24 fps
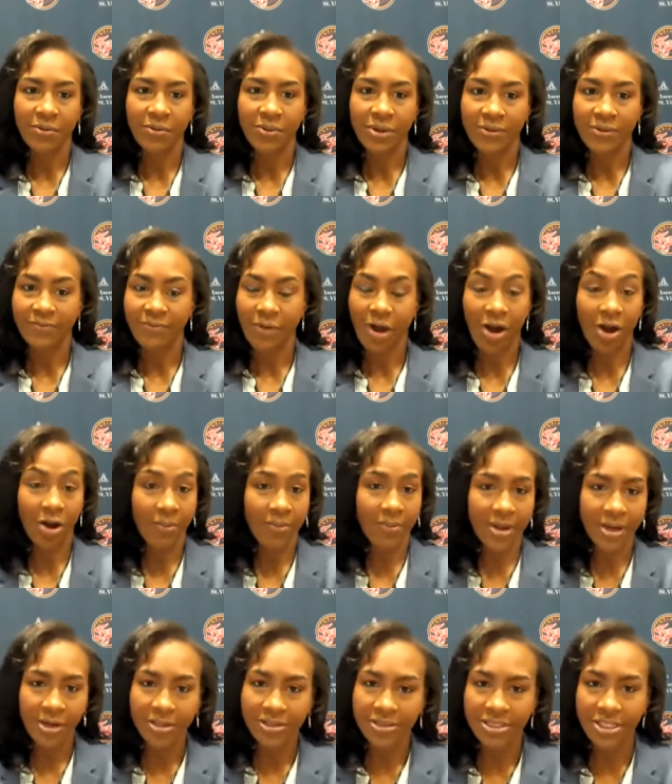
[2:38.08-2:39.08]
we've all
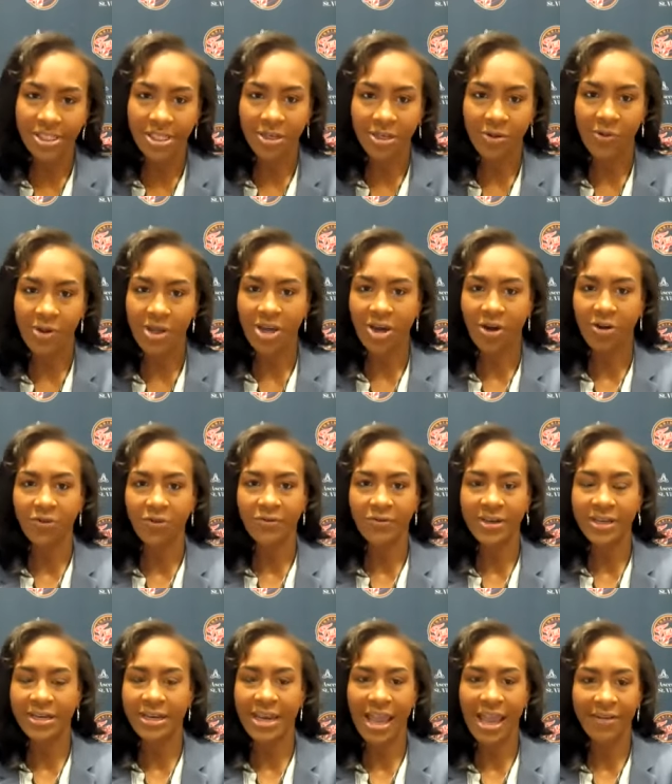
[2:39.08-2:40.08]
been dealing with
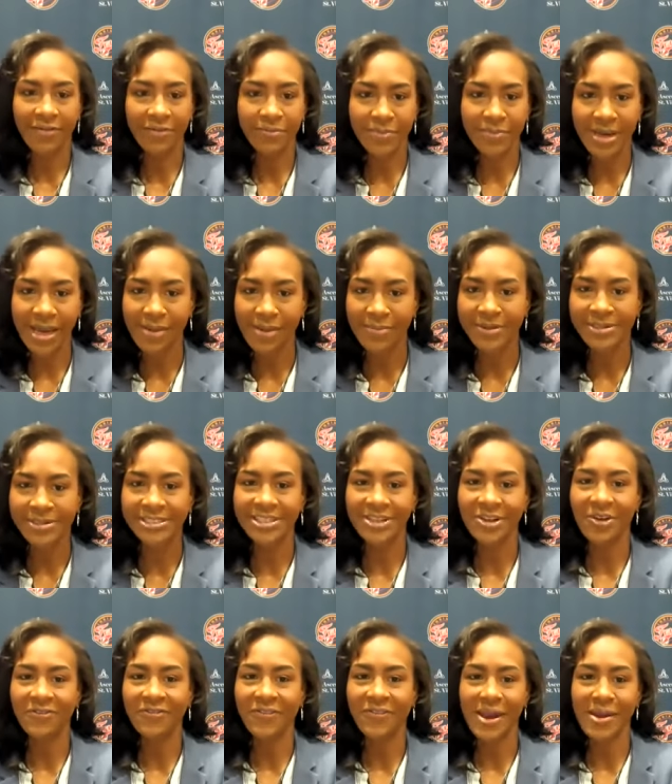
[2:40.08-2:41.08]
COVID and haven't been able to
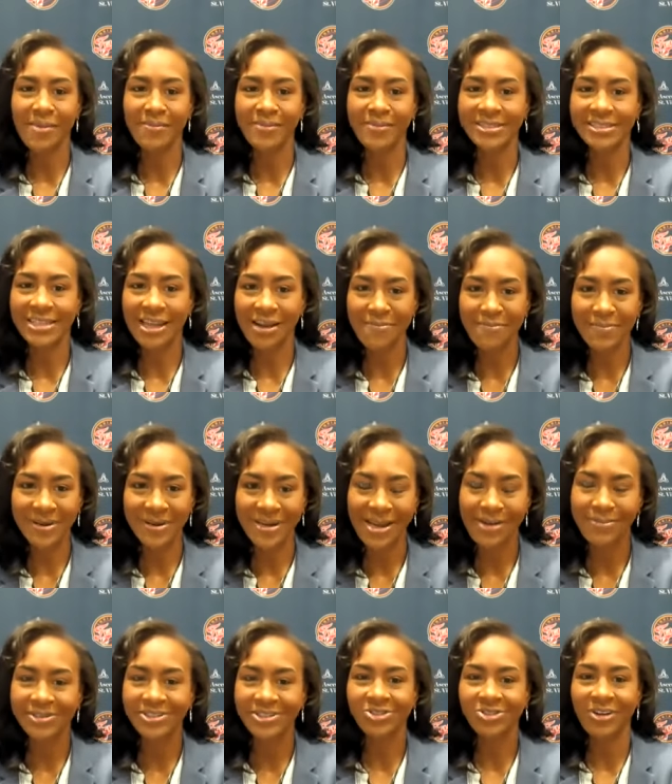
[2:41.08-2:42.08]
see our families, haven't been
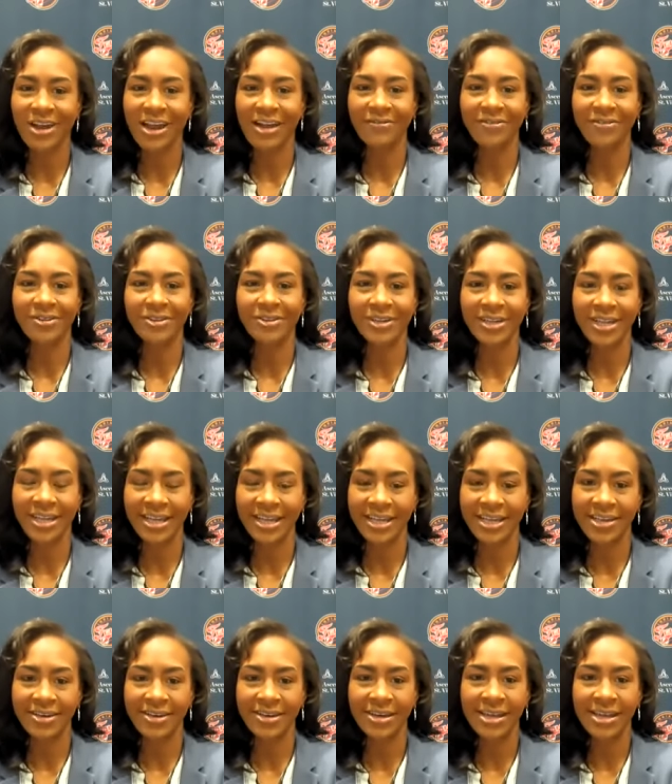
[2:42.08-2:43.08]
able to travel,
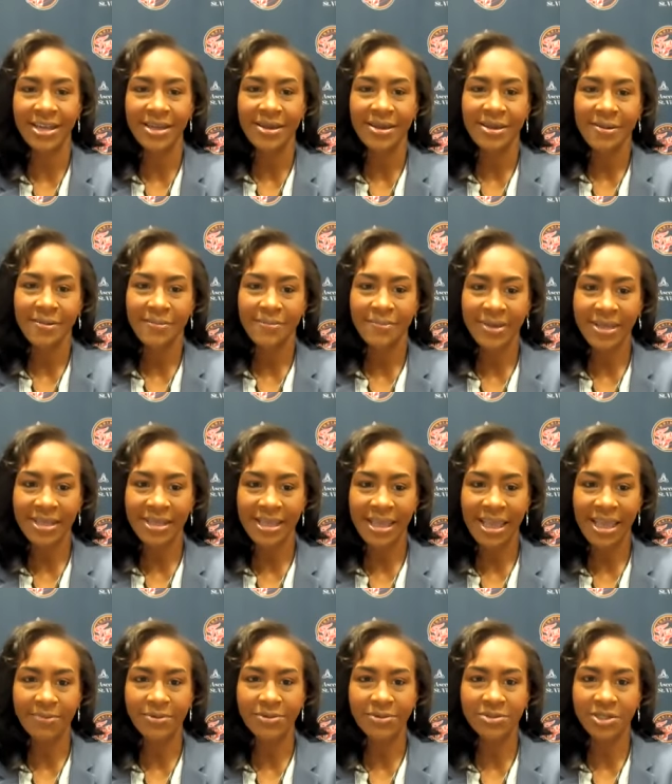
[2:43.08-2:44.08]
and being
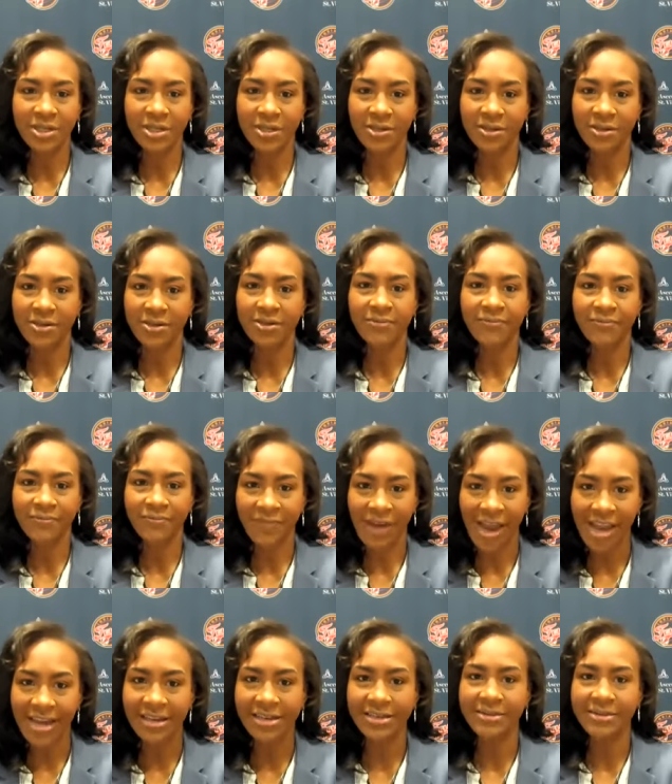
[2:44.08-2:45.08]
able to
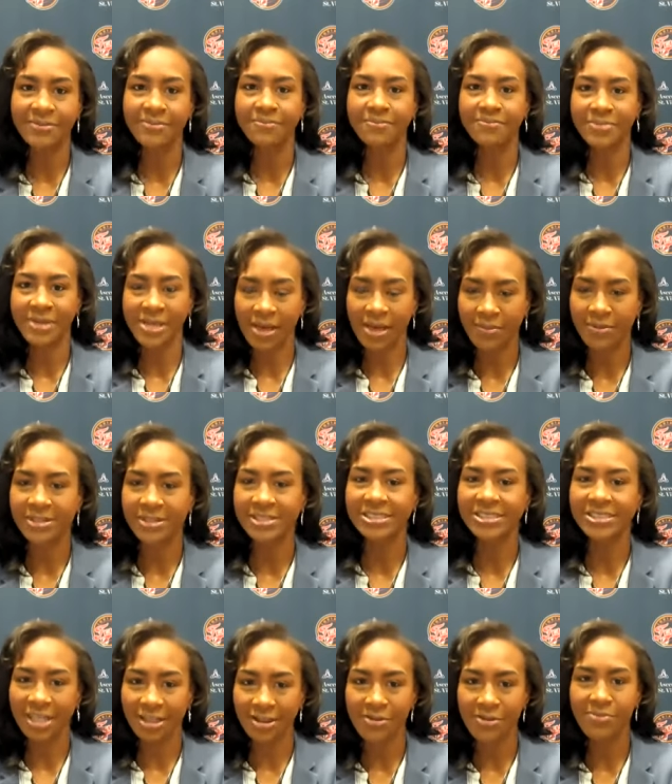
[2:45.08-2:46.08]
finally be able to
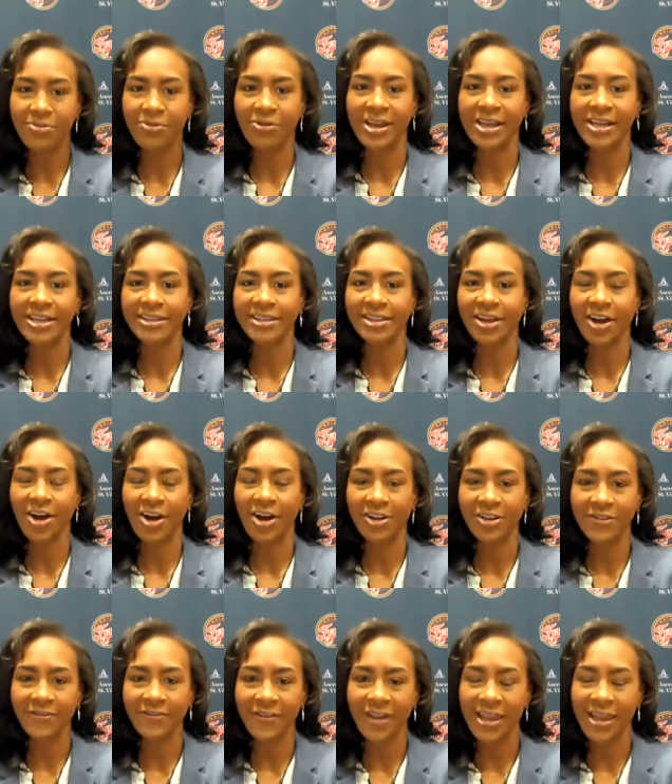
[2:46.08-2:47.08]
celebrate the
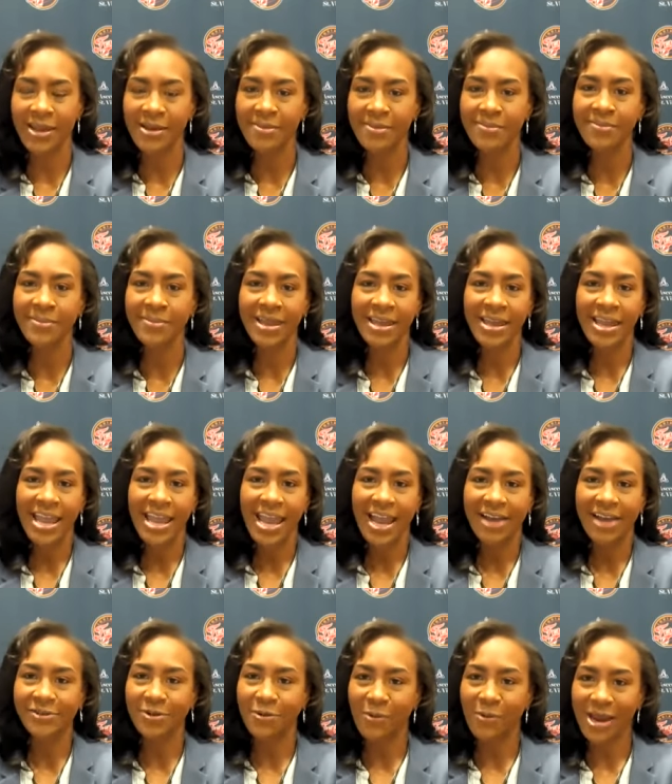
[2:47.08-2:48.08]
Hall of Fame
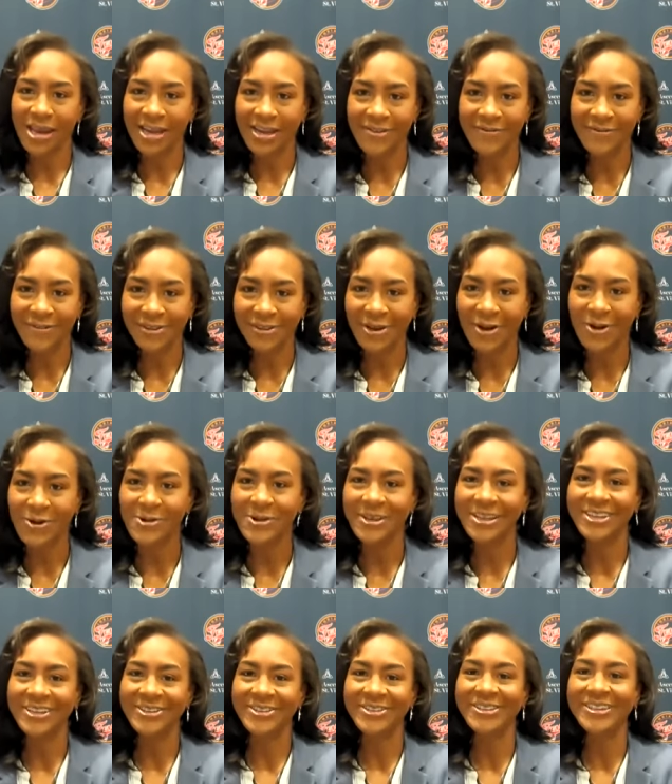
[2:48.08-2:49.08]
after waiting for the whole
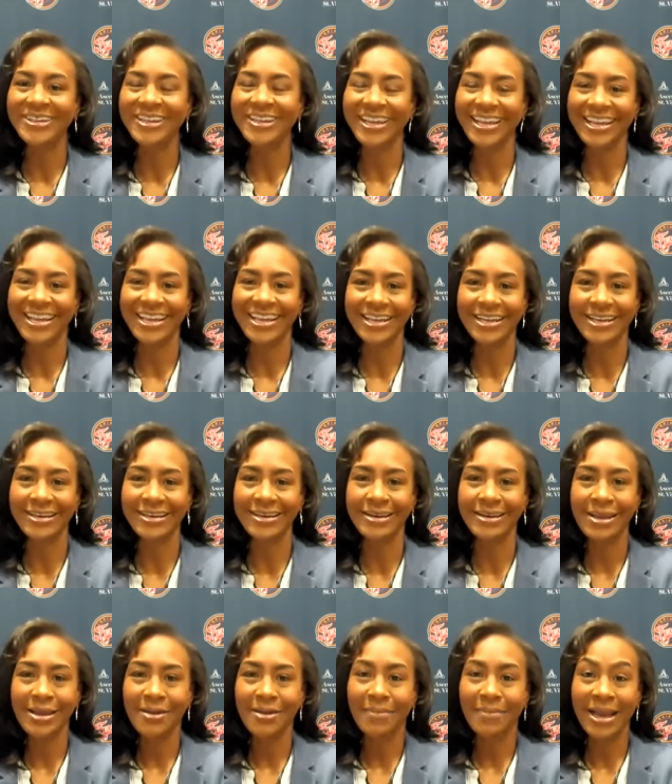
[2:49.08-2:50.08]
year. And
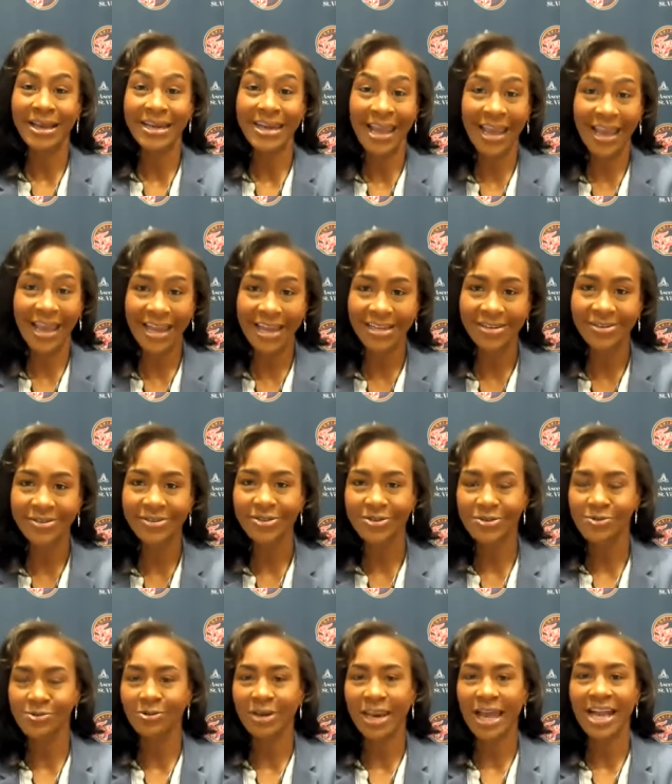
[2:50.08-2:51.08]
my dad,
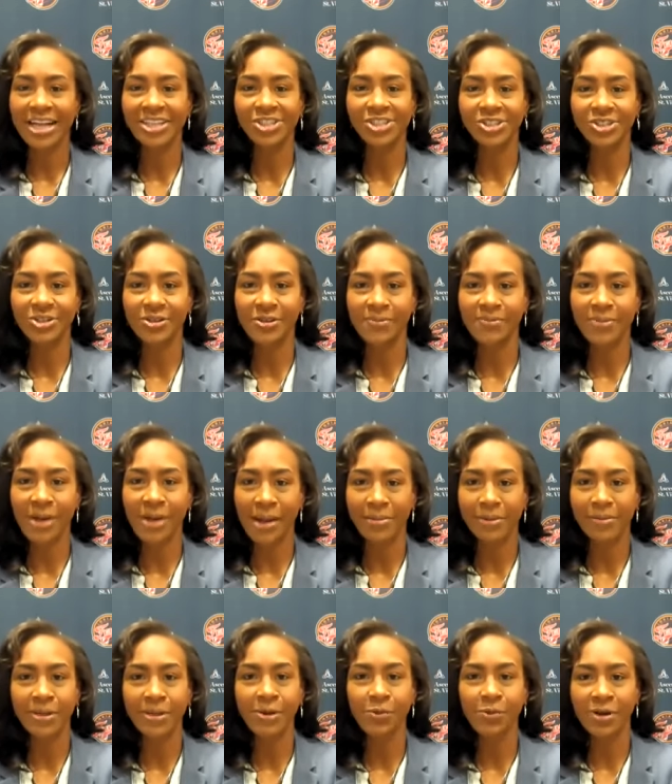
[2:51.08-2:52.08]
who last year
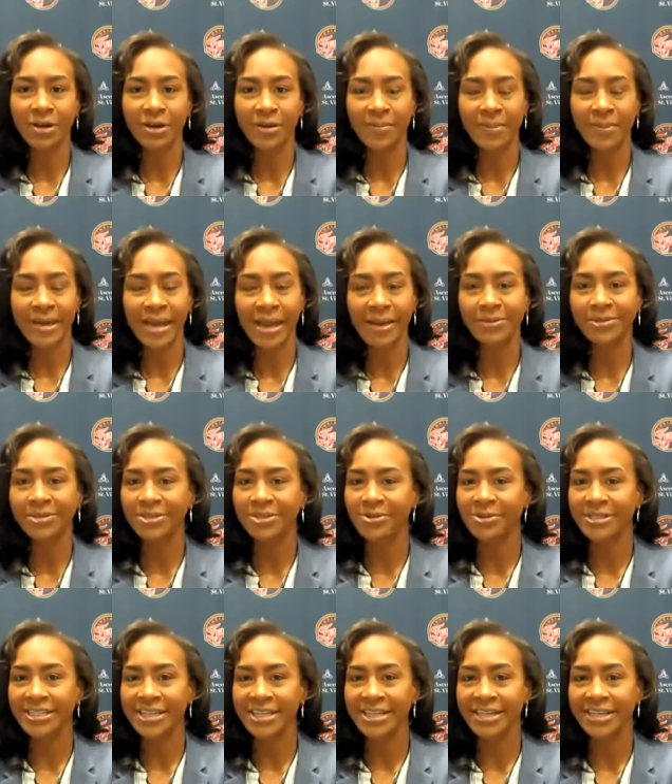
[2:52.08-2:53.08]
probably wouldn't have been able
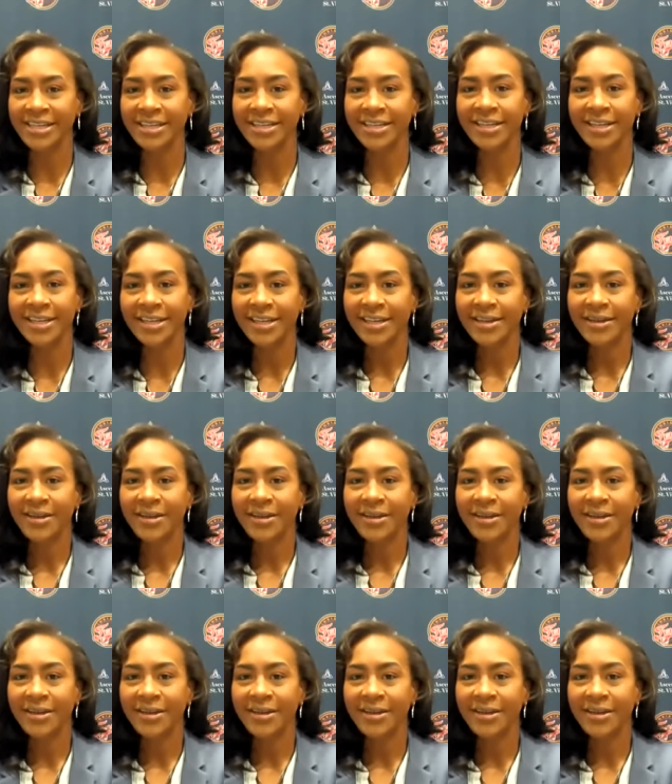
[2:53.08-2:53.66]
to attend,